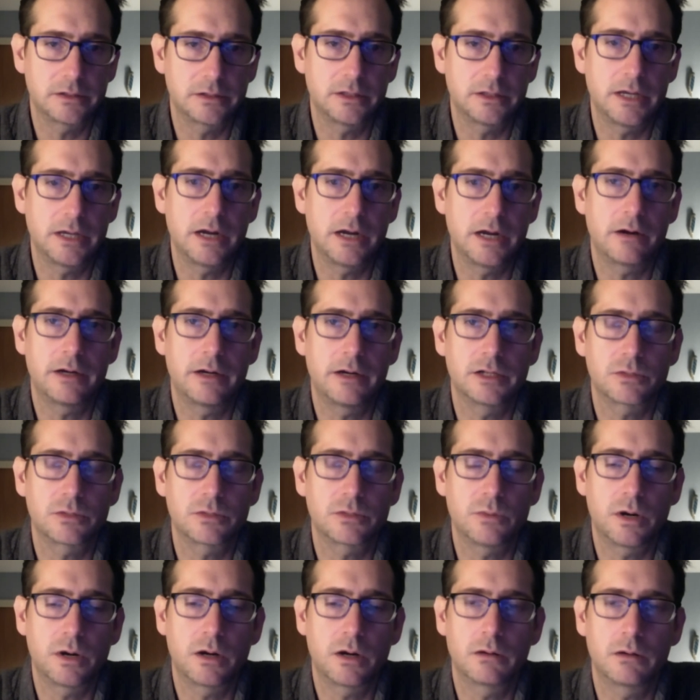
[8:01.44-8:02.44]
the areas
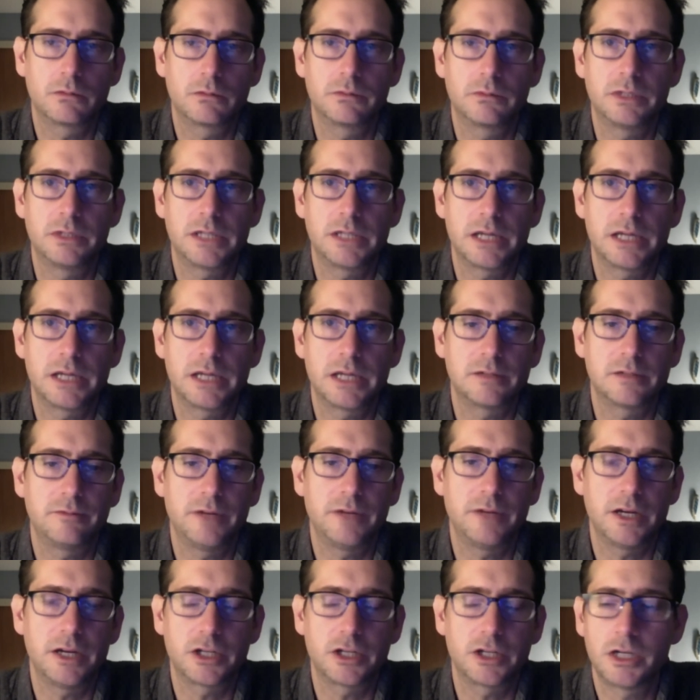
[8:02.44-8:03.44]
where we tend to
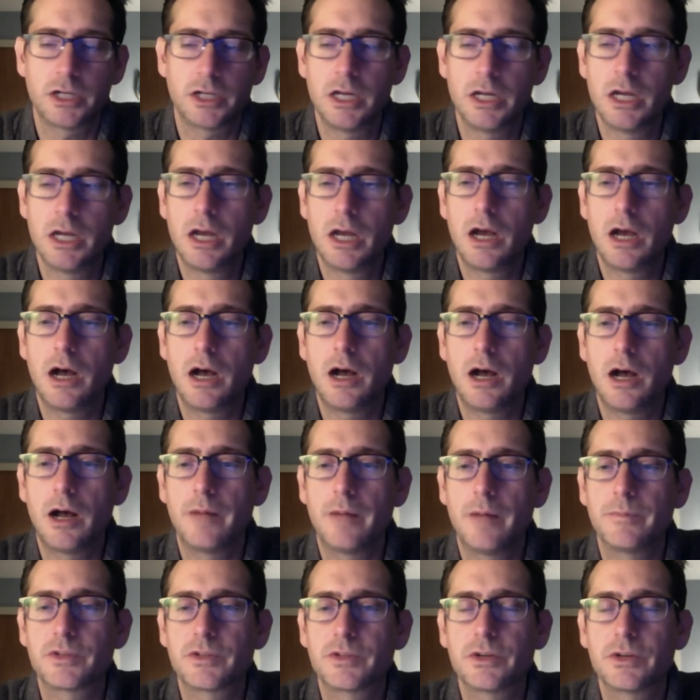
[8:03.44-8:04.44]
fish.
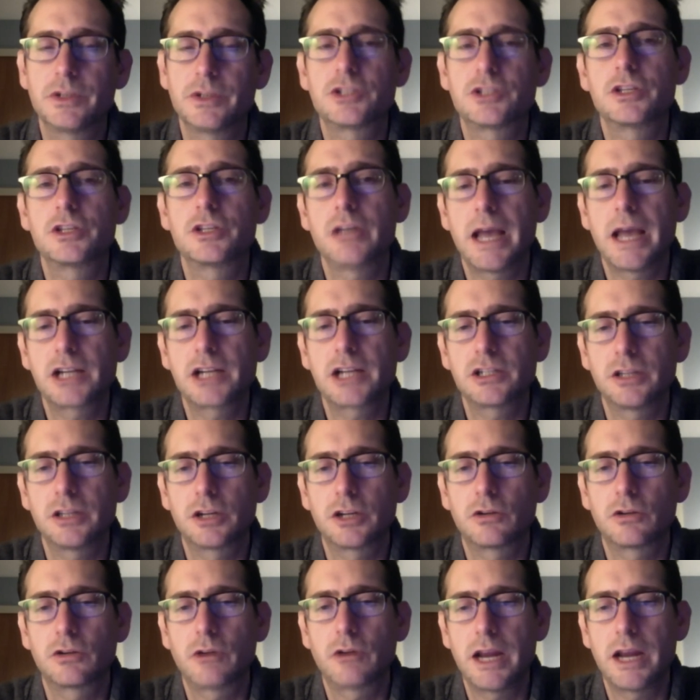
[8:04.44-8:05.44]
Um, so it's the, actually the
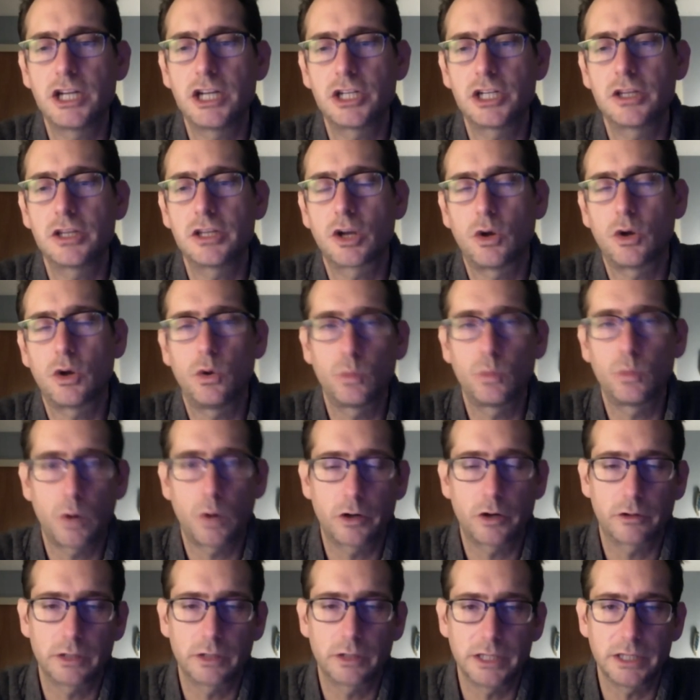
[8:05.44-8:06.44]
creation, the cold
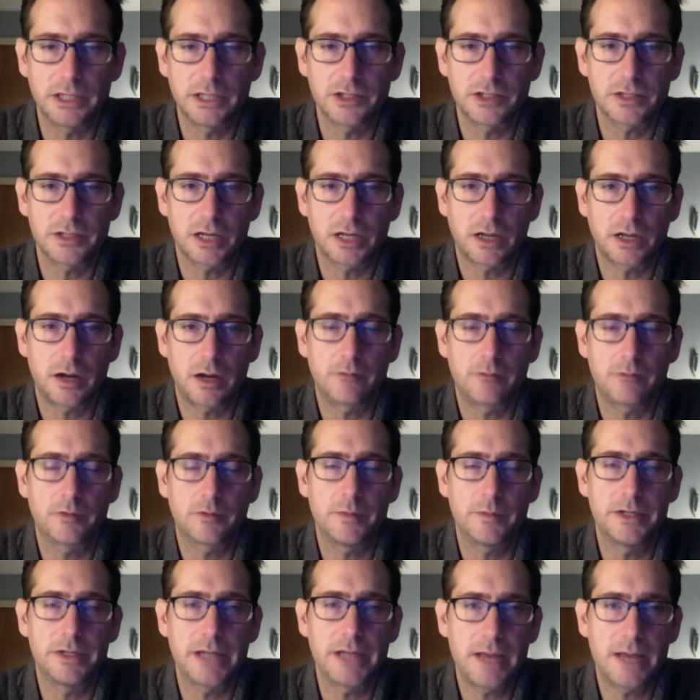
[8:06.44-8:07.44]
water releases that come from
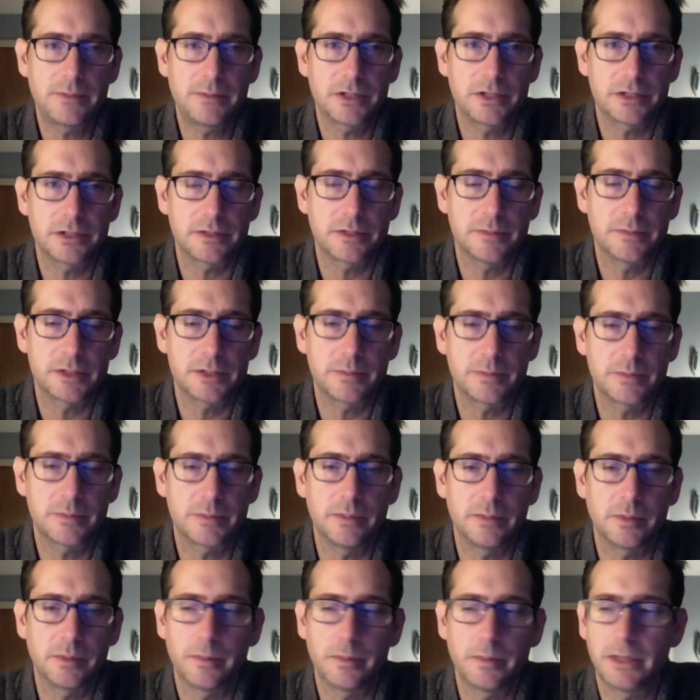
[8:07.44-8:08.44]
the dam system that's been
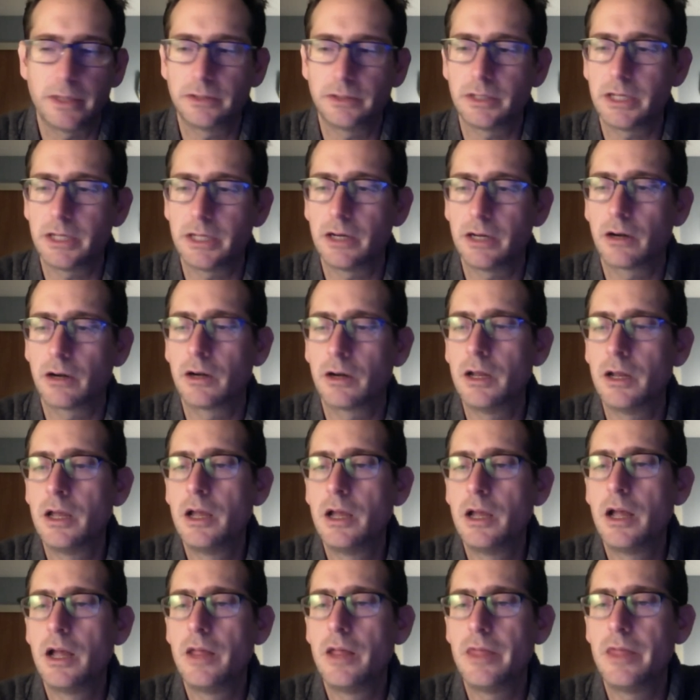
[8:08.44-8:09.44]
implemented here
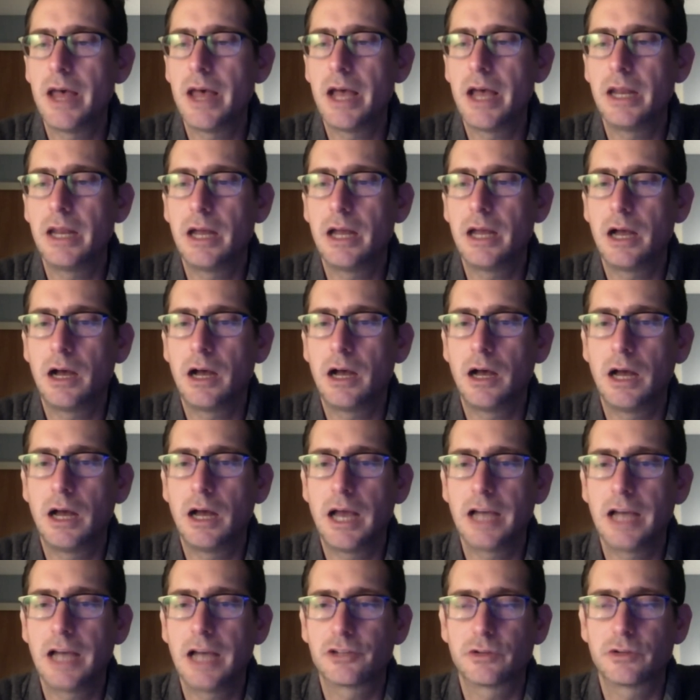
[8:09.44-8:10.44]
that uh,
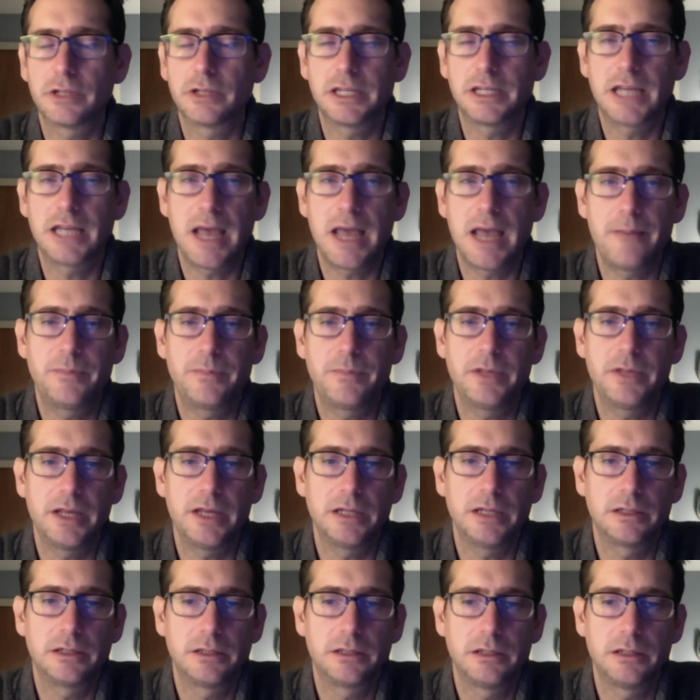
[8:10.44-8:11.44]
has really kept
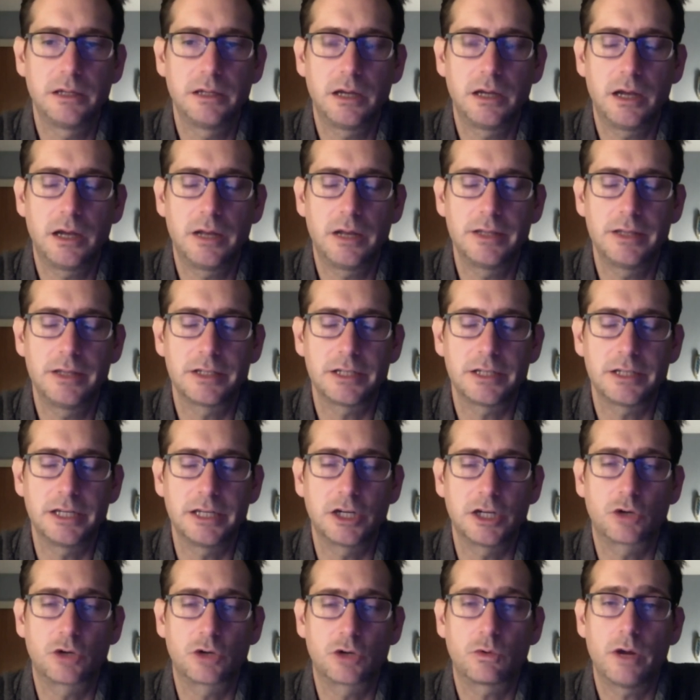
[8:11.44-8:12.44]
it uh, this
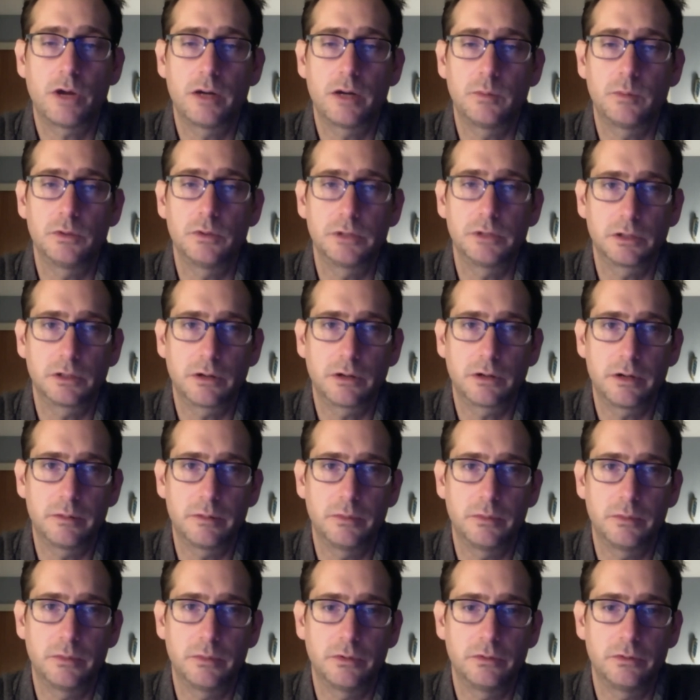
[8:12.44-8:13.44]
incredible,
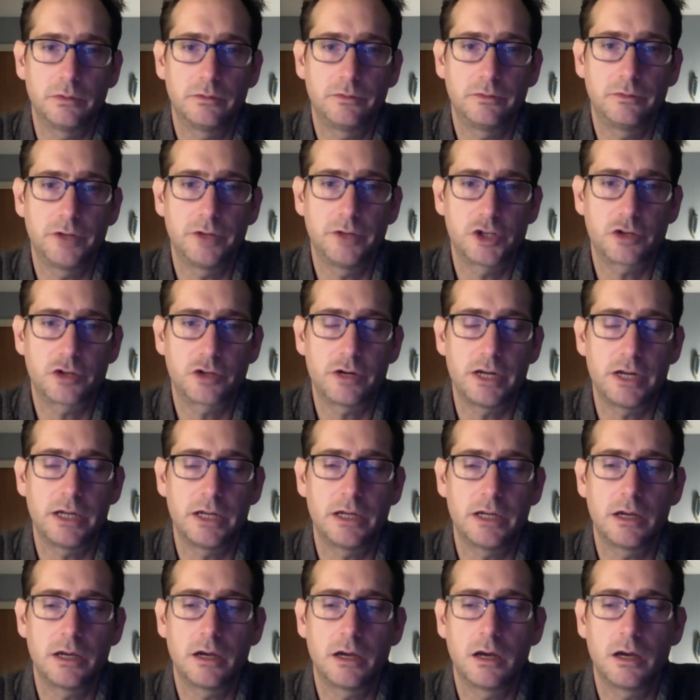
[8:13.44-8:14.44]
incredible fishery
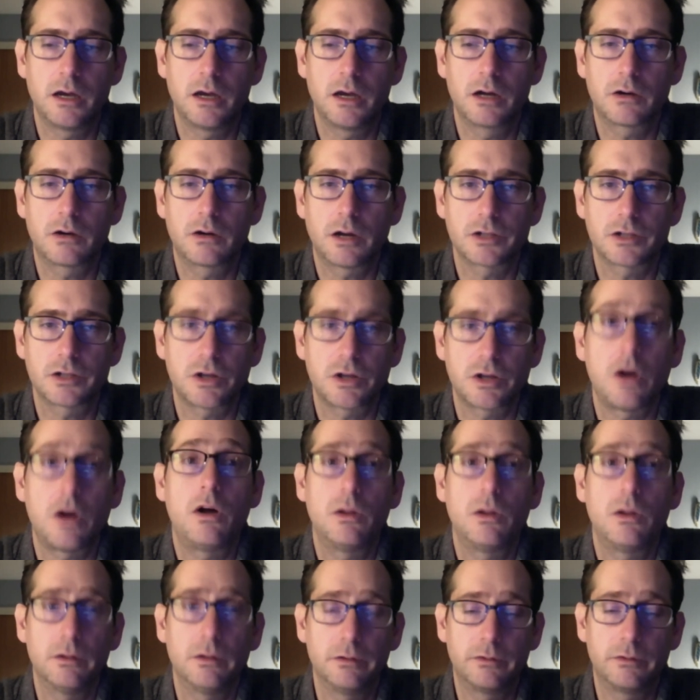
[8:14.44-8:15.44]
uh, across
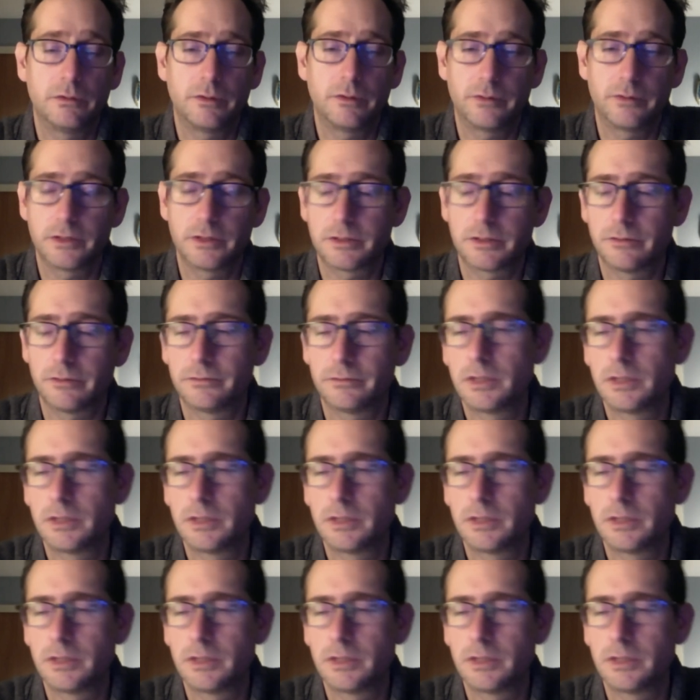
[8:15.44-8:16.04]
all of the rivers of